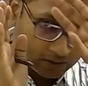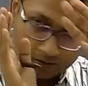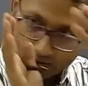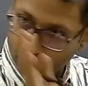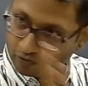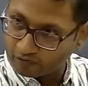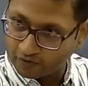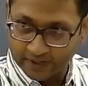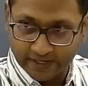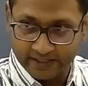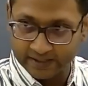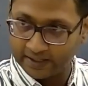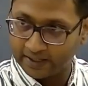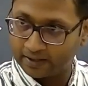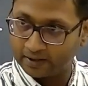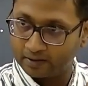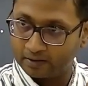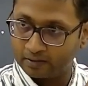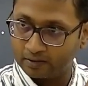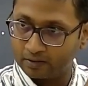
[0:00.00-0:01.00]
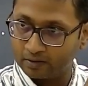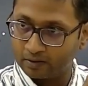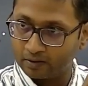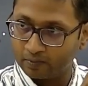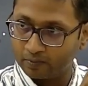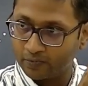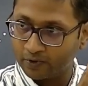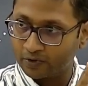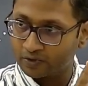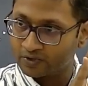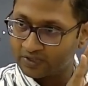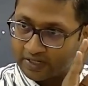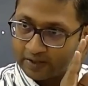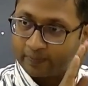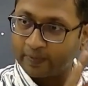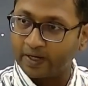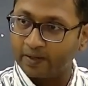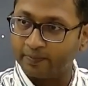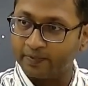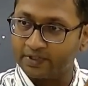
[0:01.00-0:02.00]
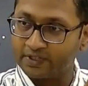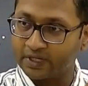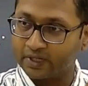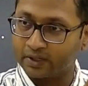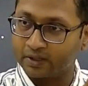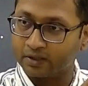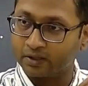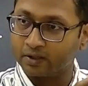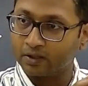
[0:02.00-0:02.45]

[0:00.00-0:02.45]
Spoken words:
forget that, because that might be junk.